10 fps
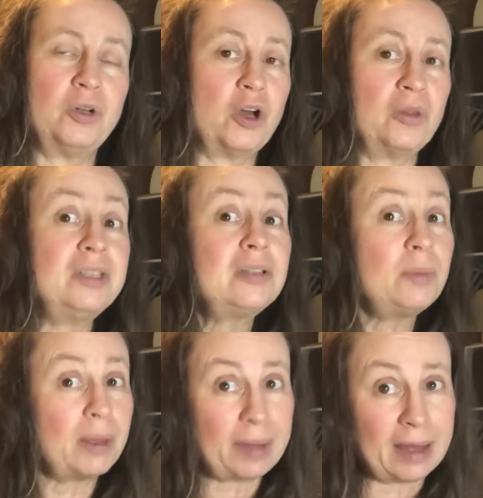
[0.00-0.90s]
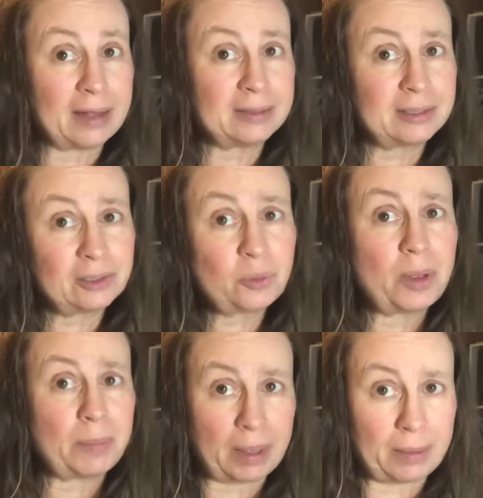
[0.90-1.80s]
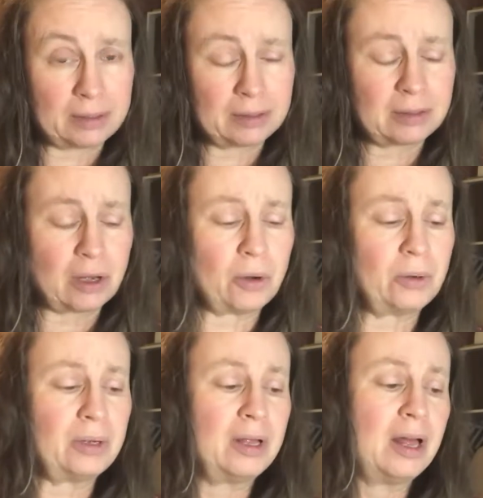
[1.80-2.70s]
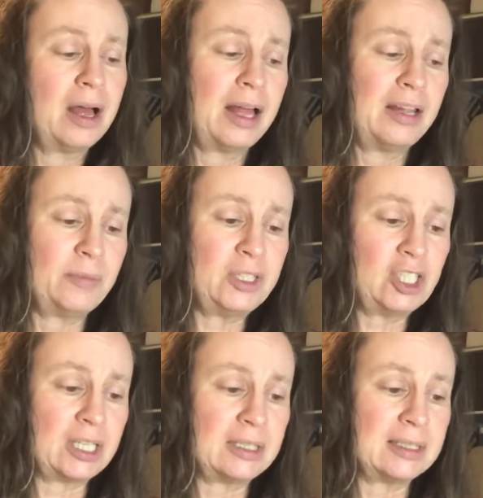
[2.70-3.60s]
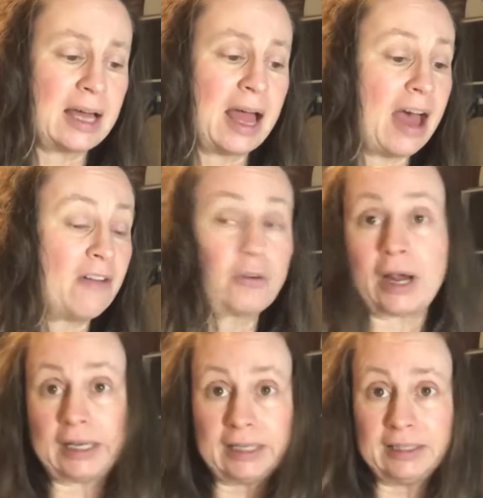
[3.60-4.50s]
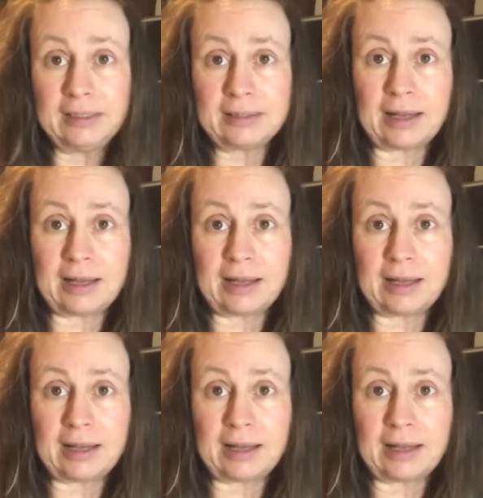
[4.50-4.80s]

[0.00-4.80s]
No, these are my pets. These are my babies. So I love my chickens. I have grandkids.